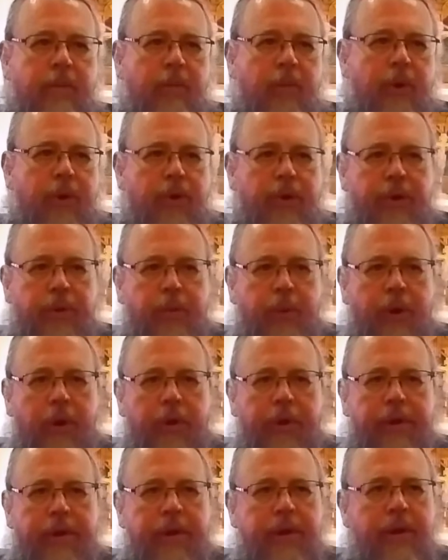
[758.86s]
where the
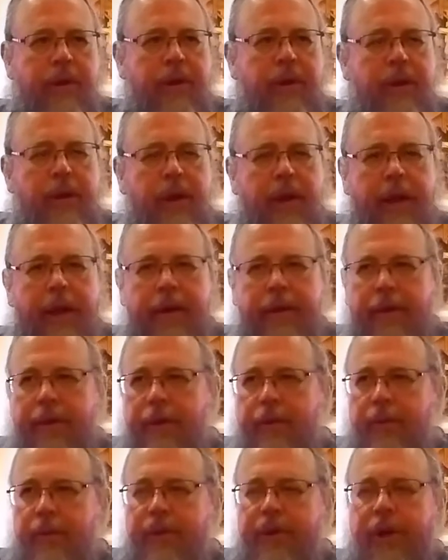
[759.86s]
wealthy and
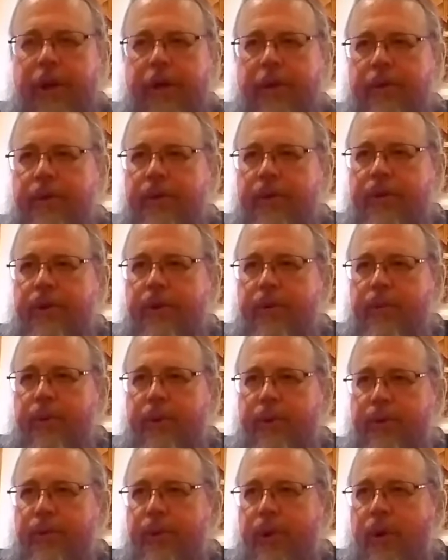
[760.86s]
their retainers had
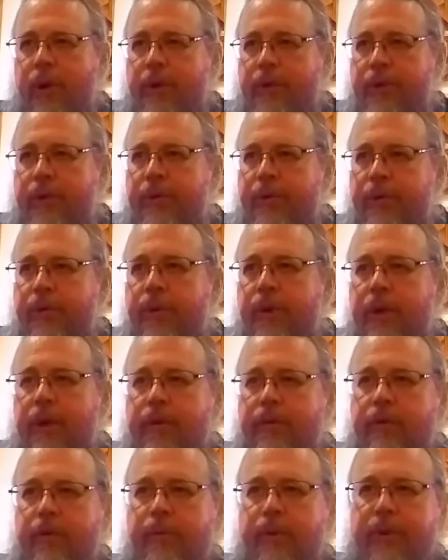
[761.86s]
withdrawn to
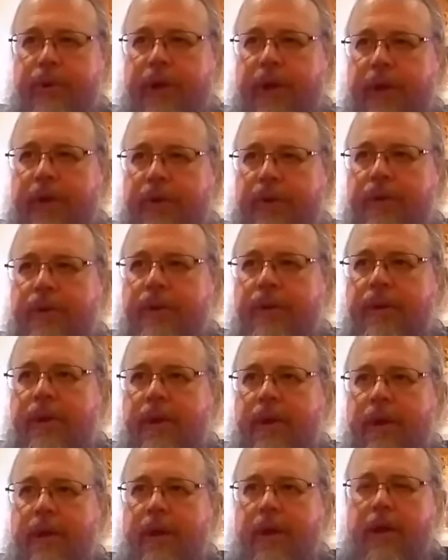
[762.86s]
for protection.
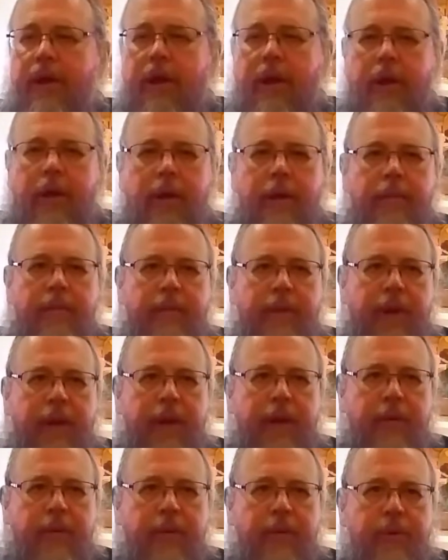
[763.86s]
Um,
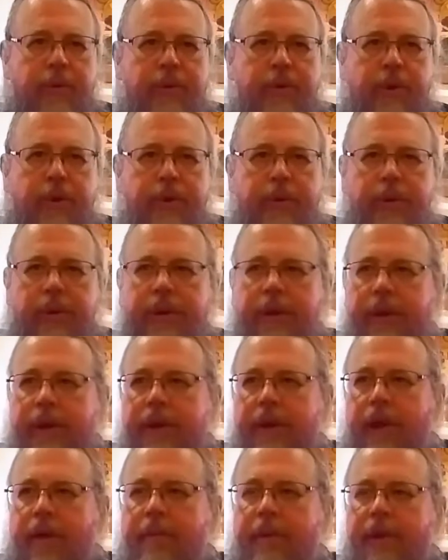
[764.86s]
and it was social,
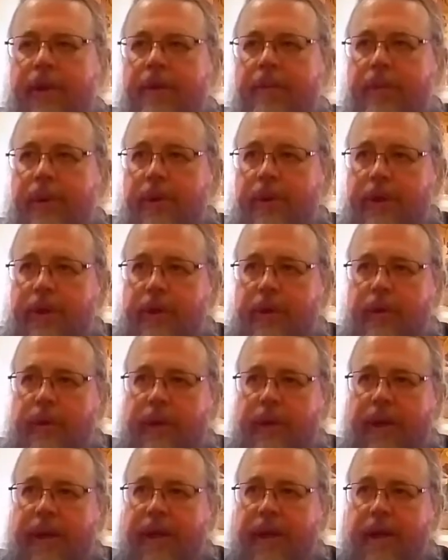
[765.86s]
economic, and political
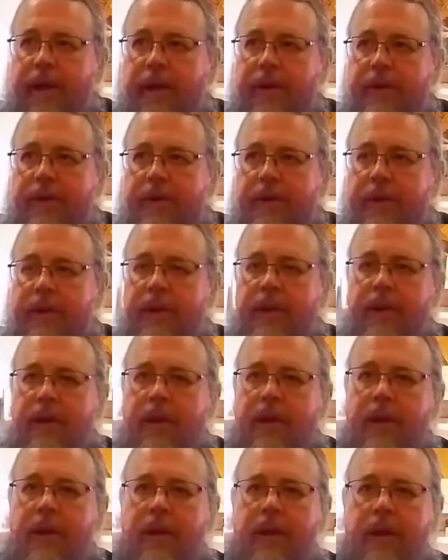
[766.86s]
chaos.
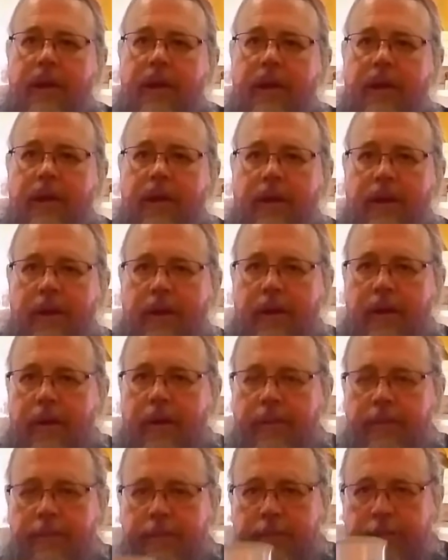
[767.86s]

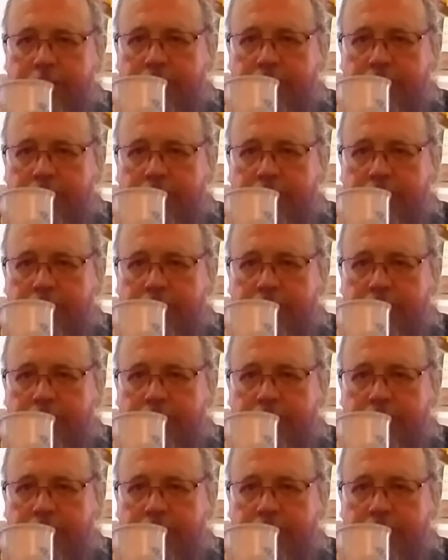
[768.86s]
Um,